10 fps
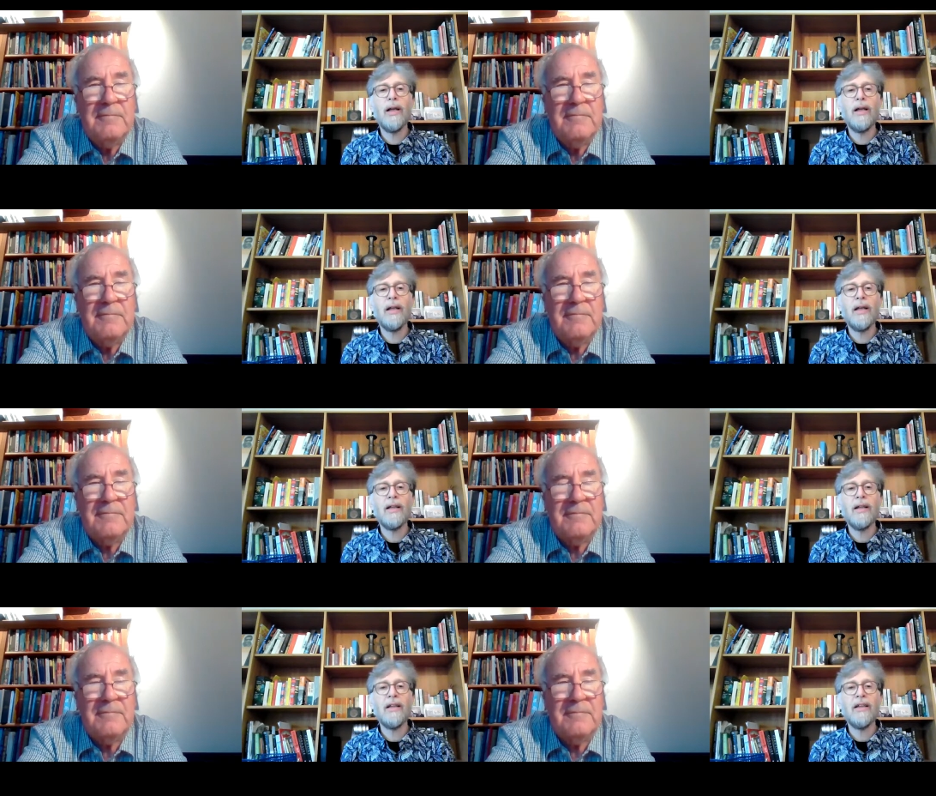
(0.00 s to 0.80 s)
Speaker 1: and at,
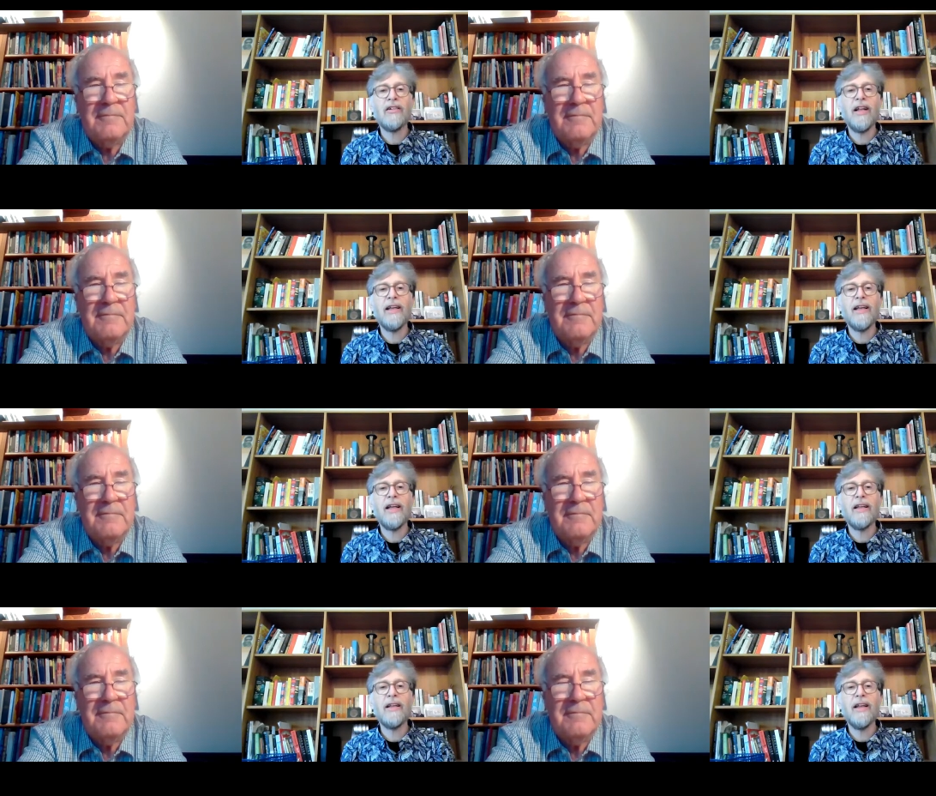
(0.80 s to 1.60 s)
at a slightly
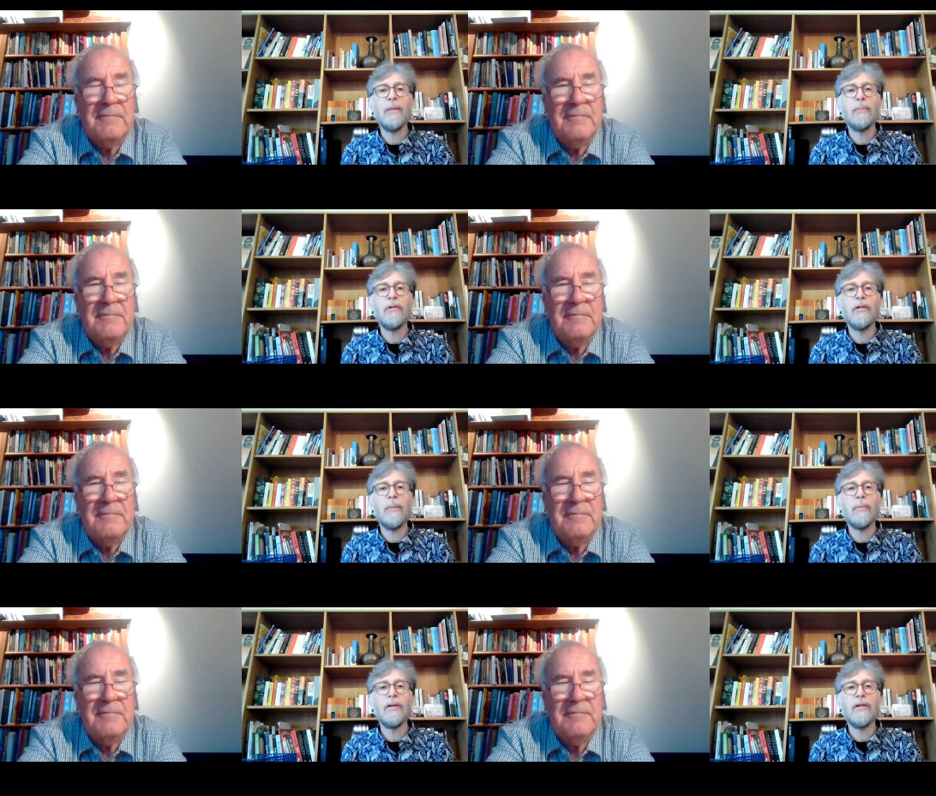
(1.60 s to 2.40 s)
later date puts it
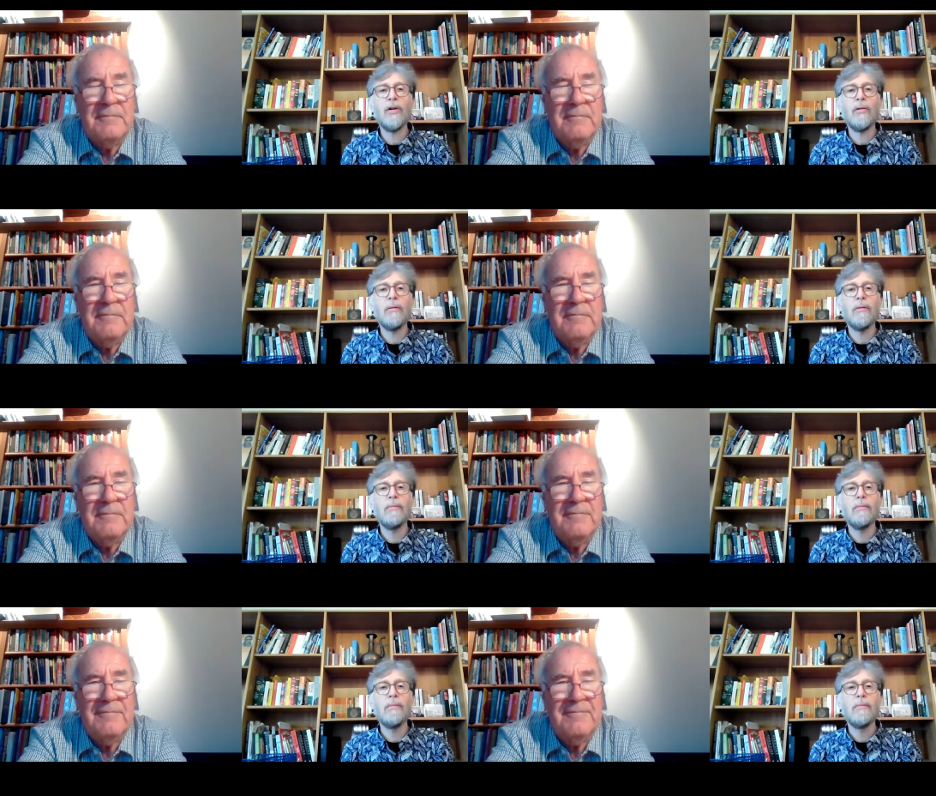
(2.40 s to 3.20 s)
up as his own.
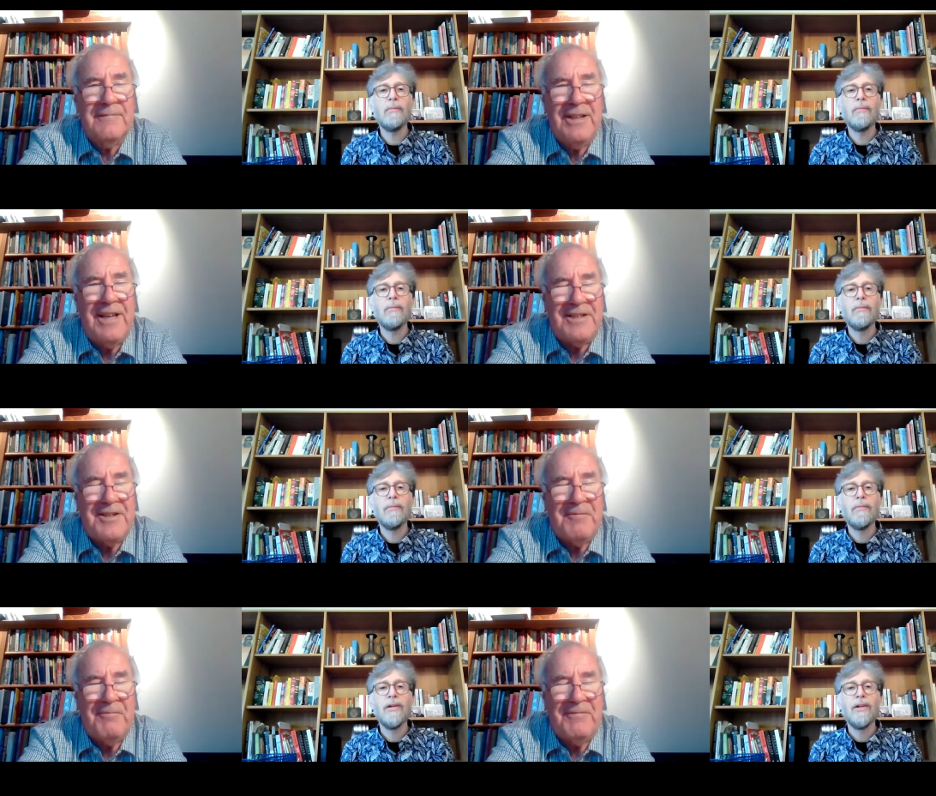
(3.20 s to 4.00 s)

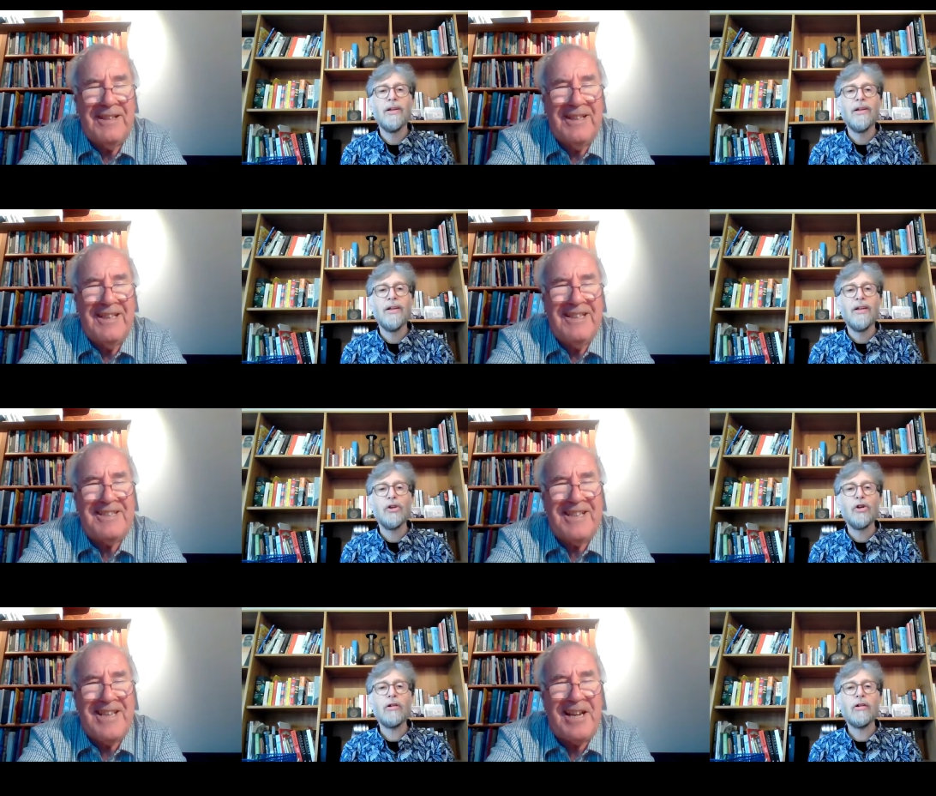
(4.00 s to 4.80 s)
Yes.
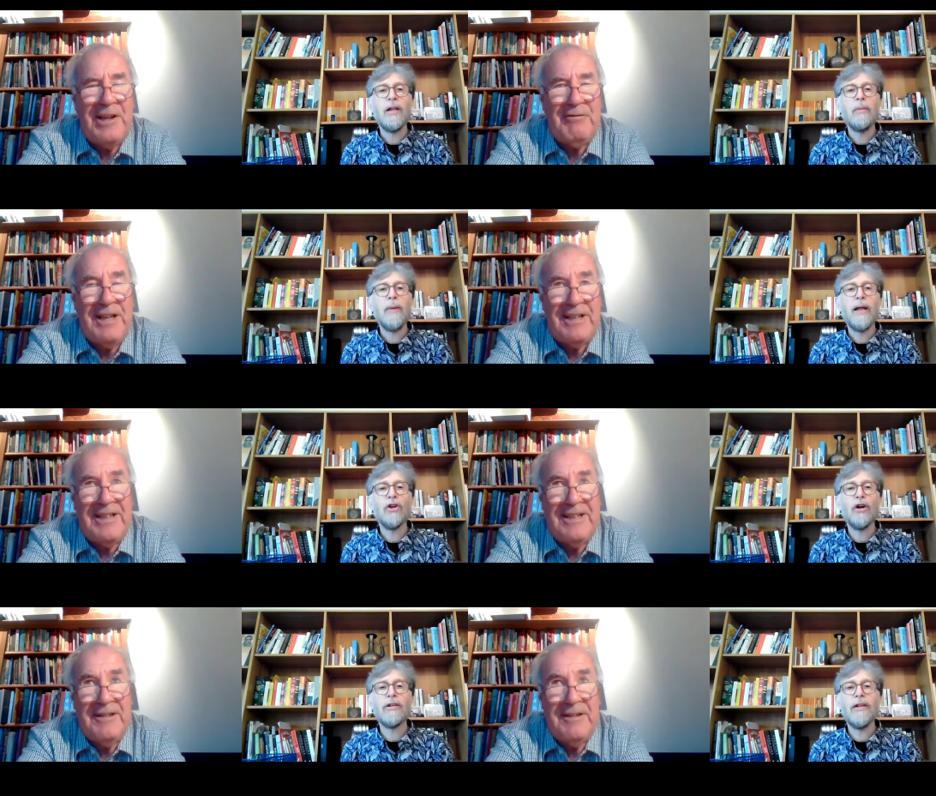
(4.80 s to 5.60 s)
Speaker 2: That's Jocelyn, exactly Bell,
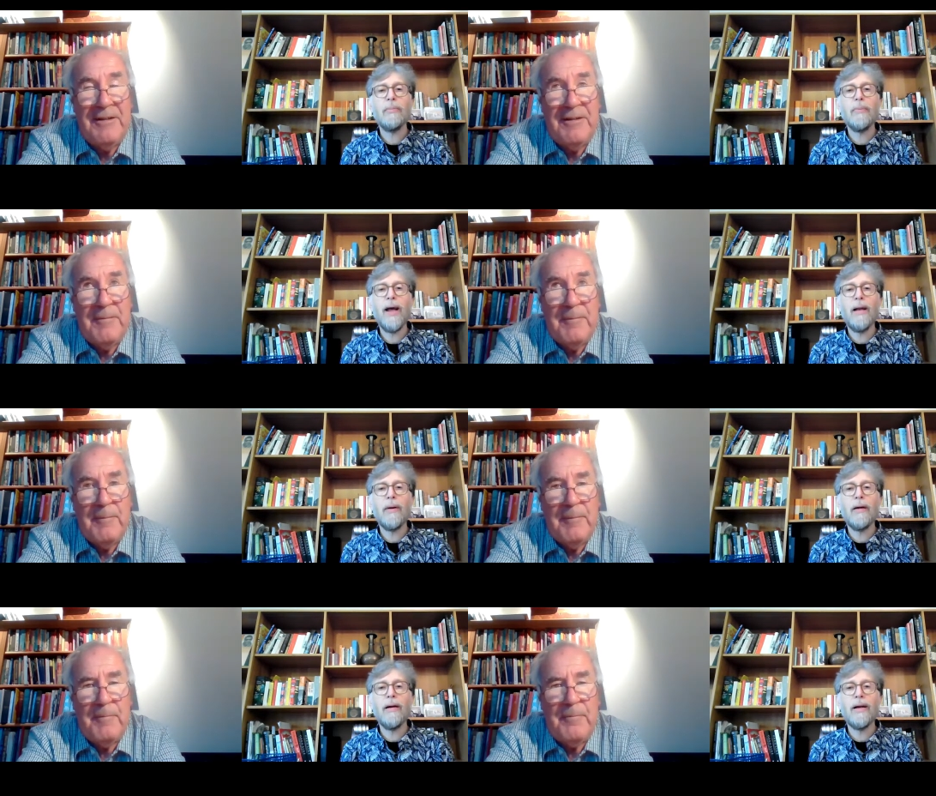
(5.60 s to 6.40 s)
Speaker 1: Jocelyn Bell
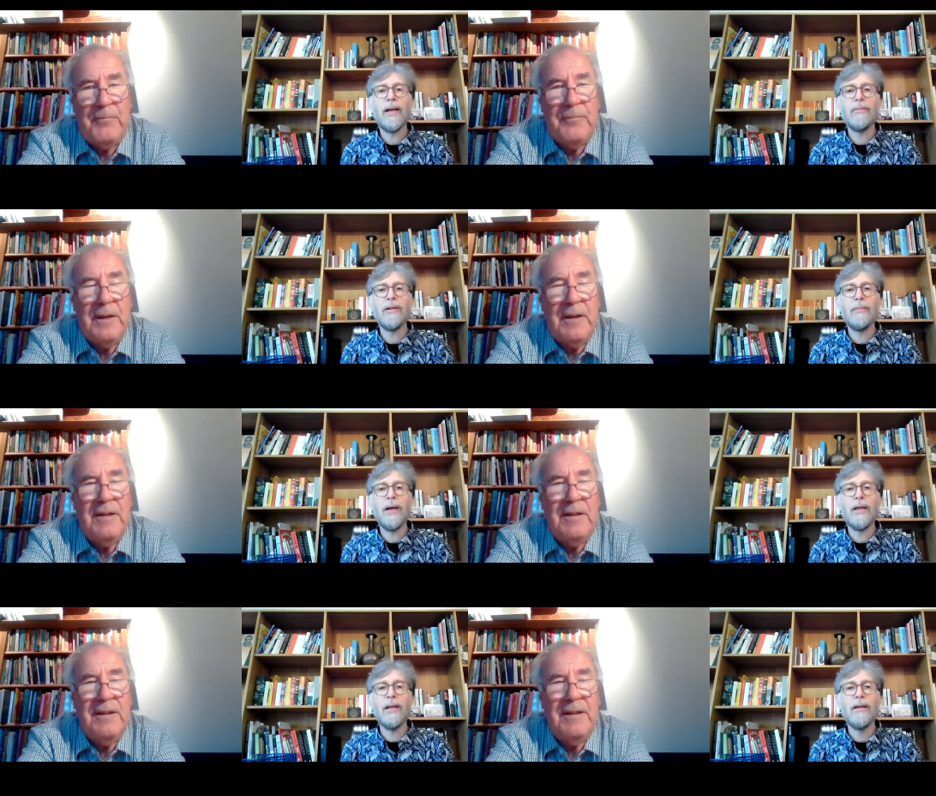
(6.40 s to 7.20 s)
Burnell comes to
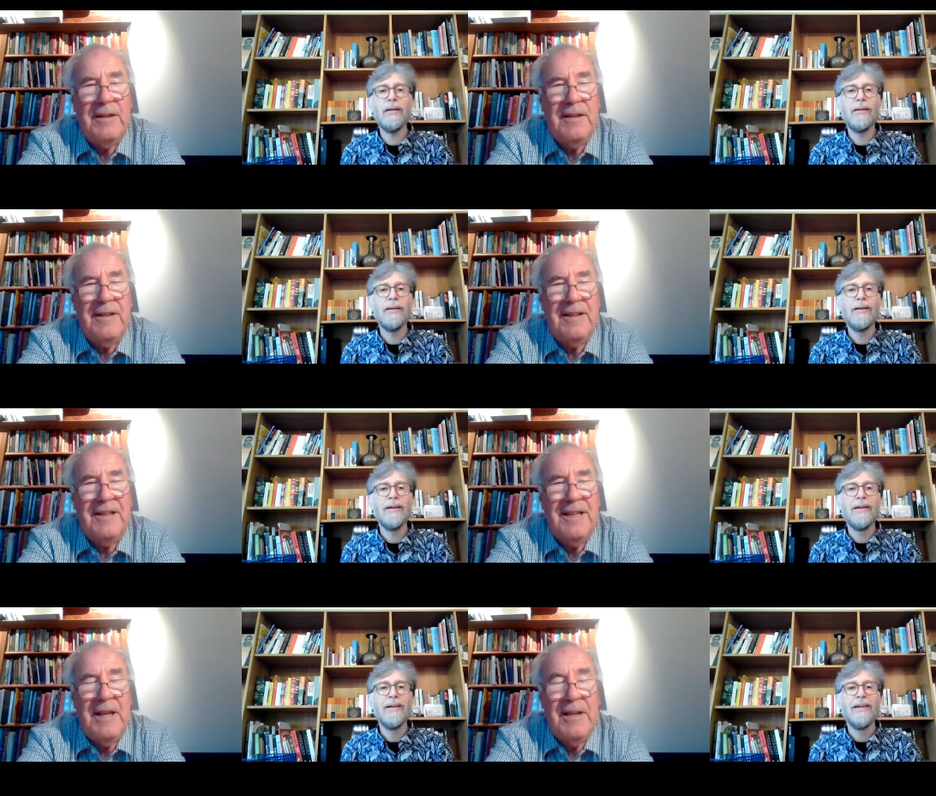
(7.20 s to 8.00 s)
mind.
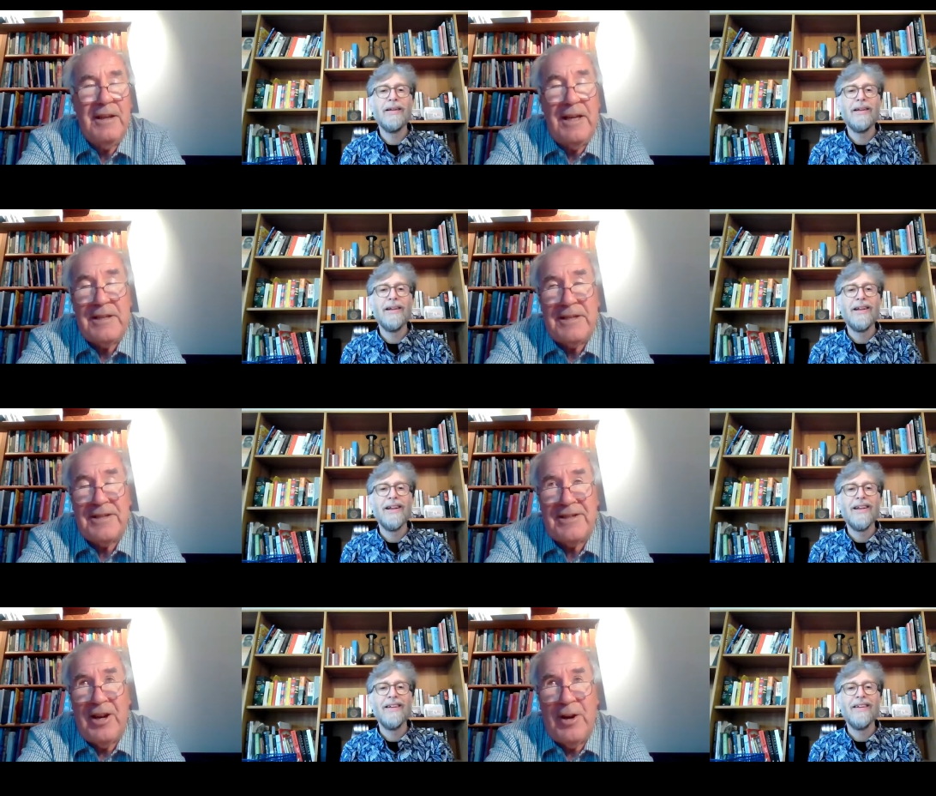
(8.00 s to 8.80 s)

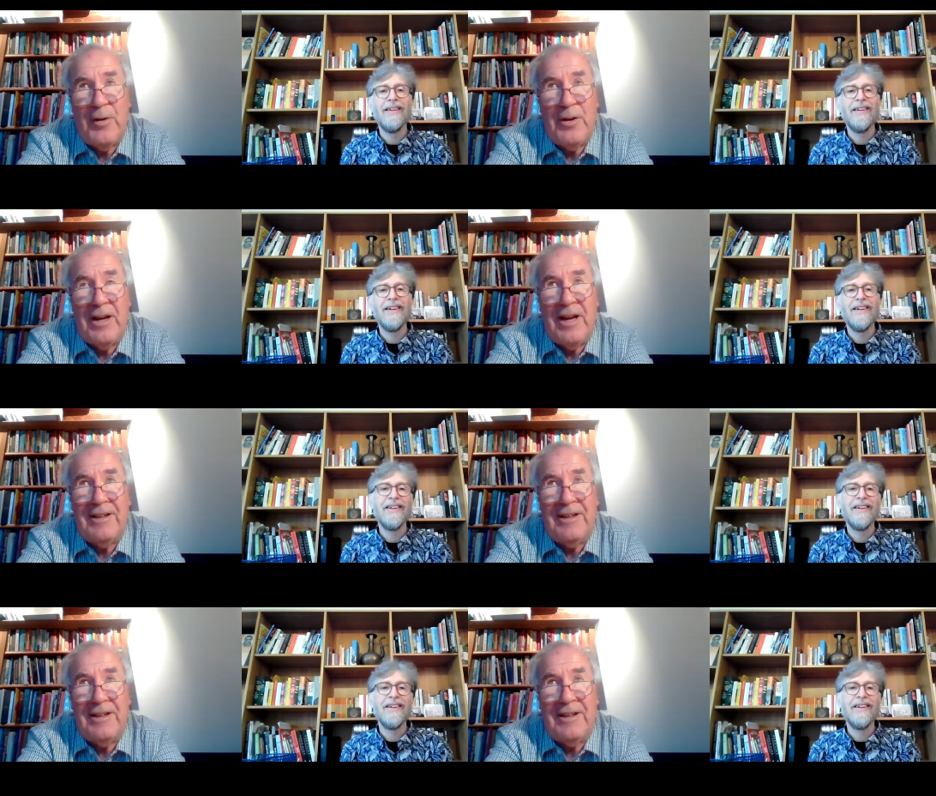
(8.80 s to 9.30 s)
Speaker 2: Yes, so